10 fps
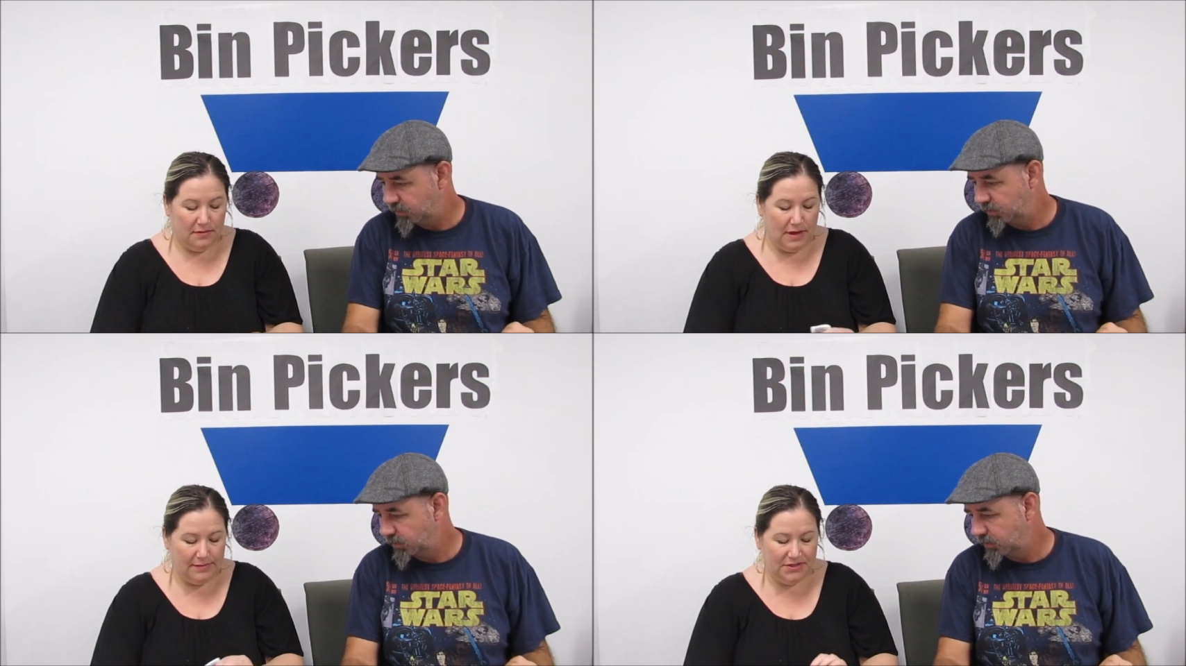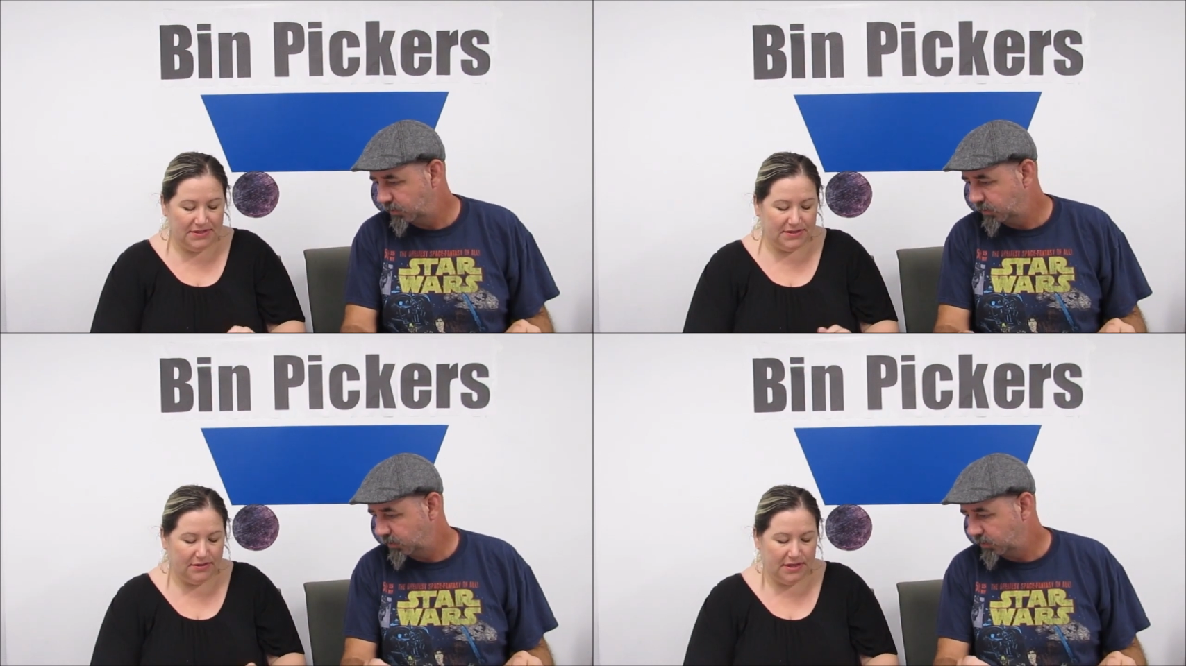Speaker 1: I'm
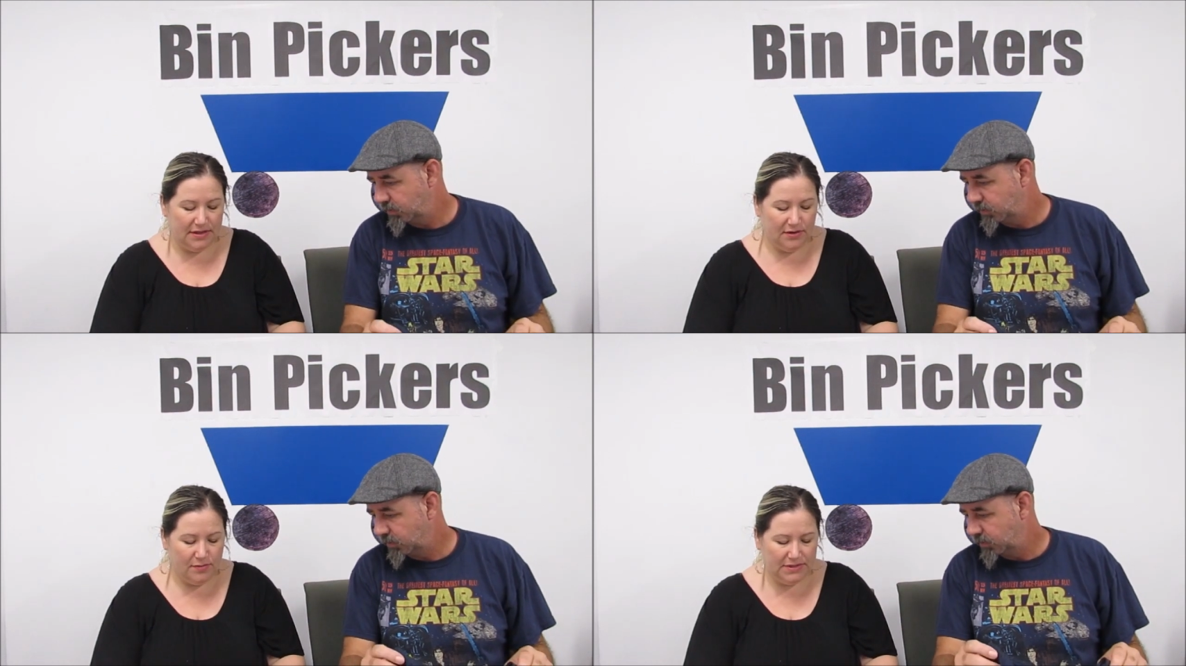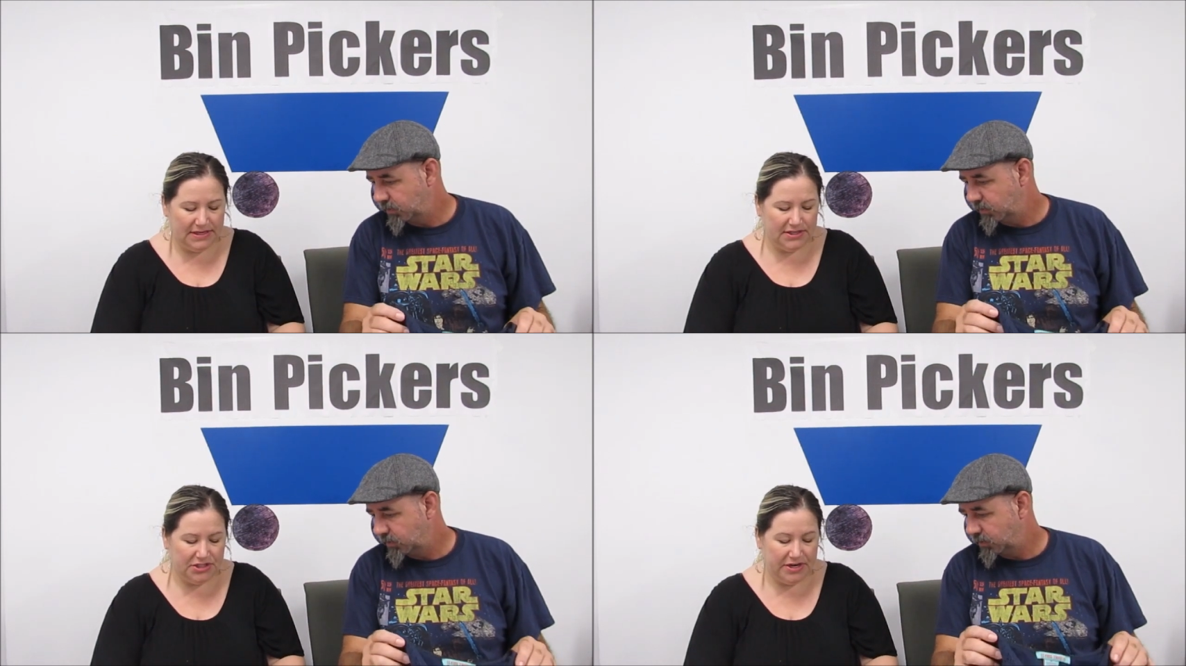just looking. They're almost
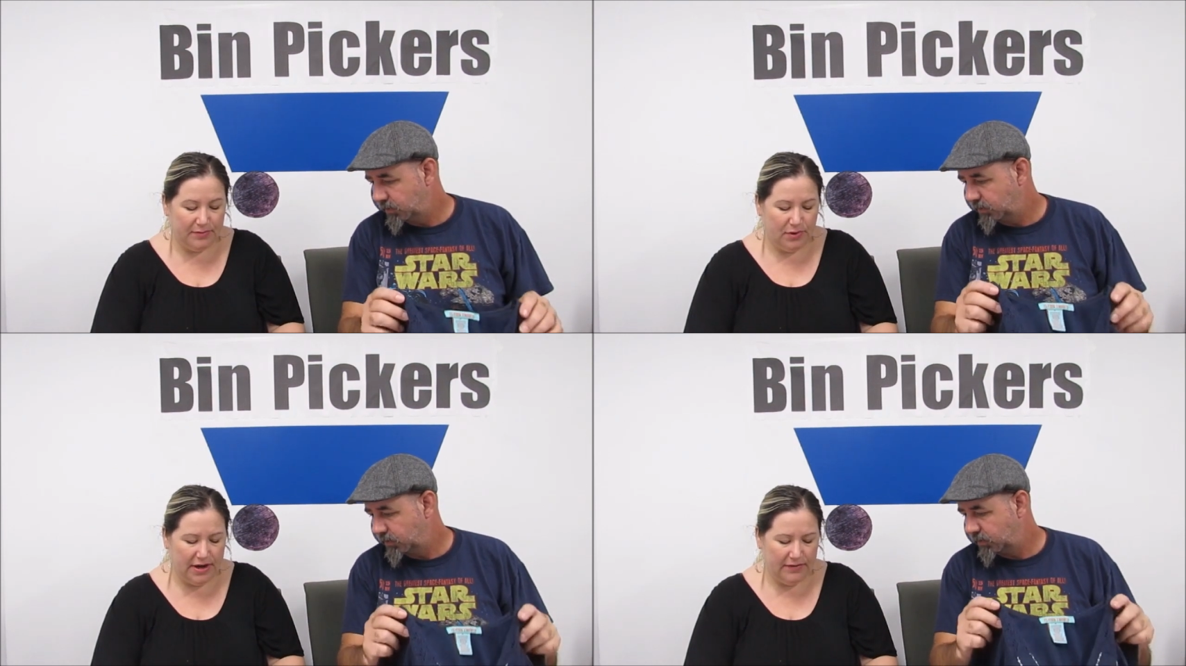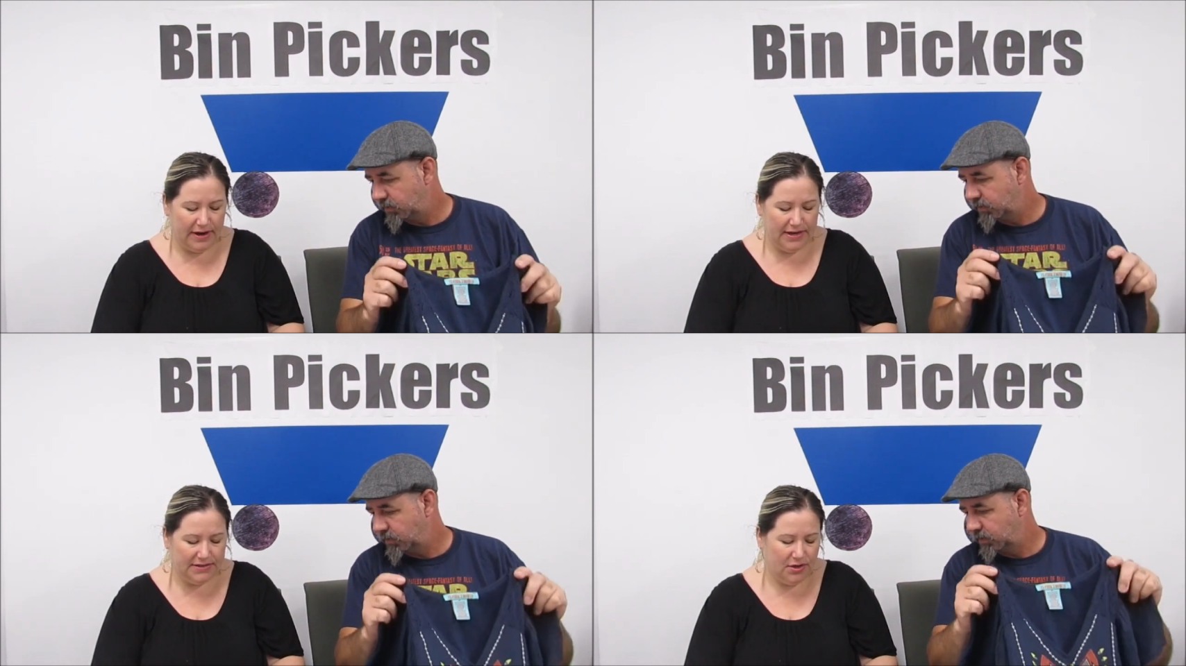like a chambray,
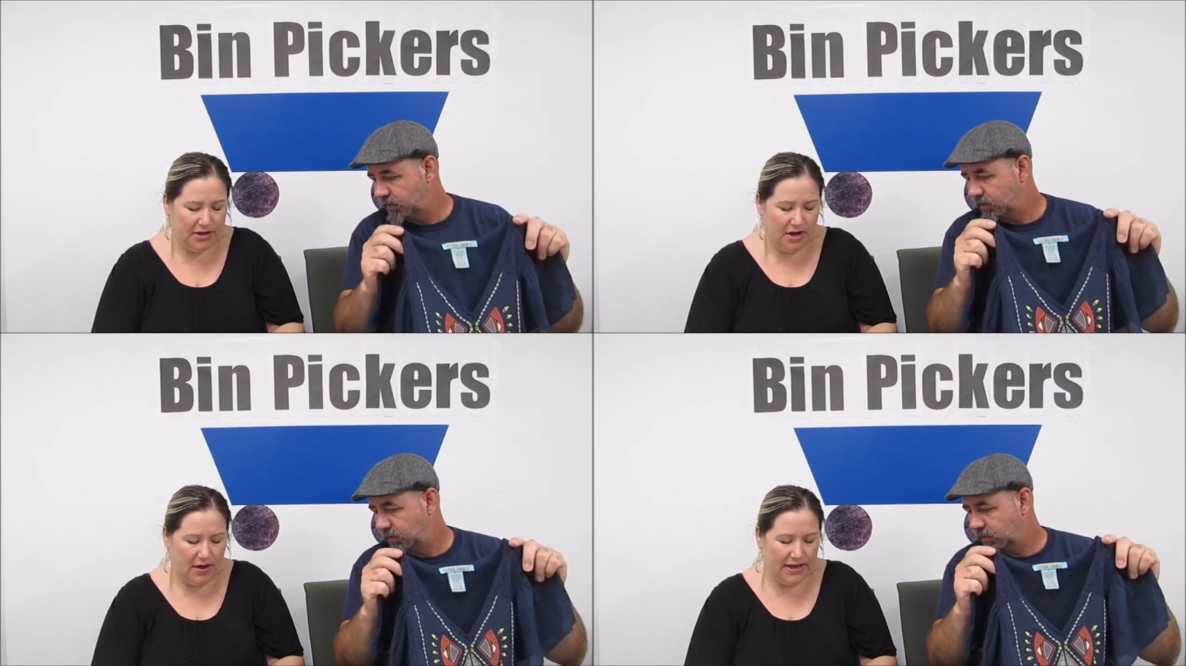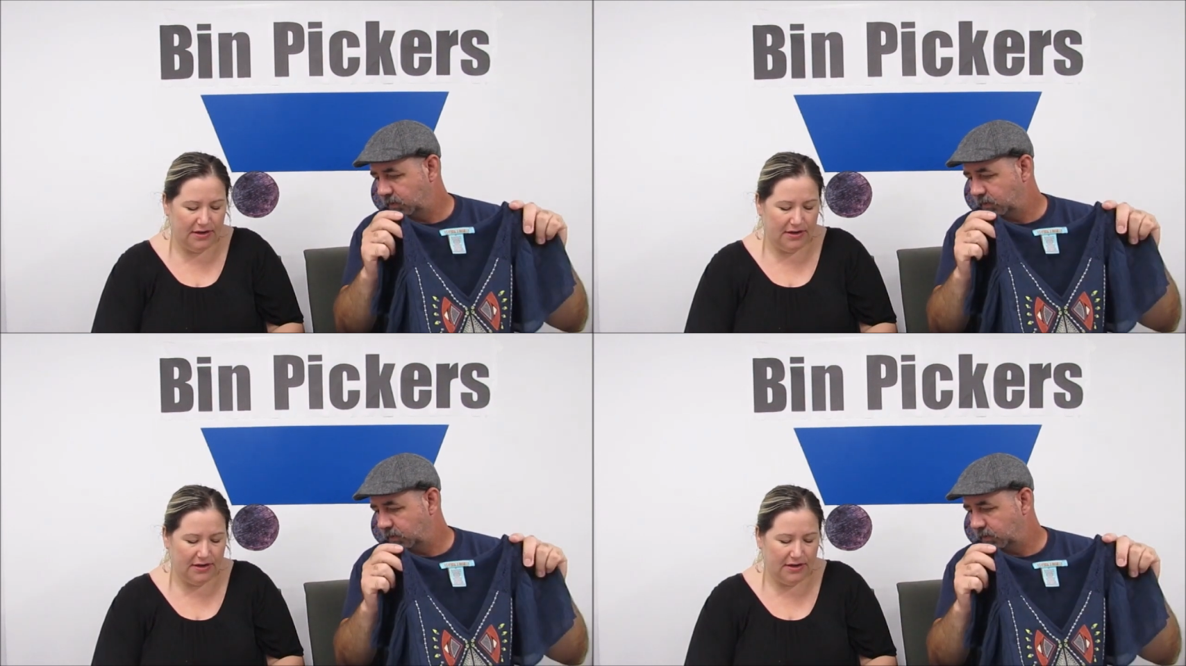right? Sorry, go ahead.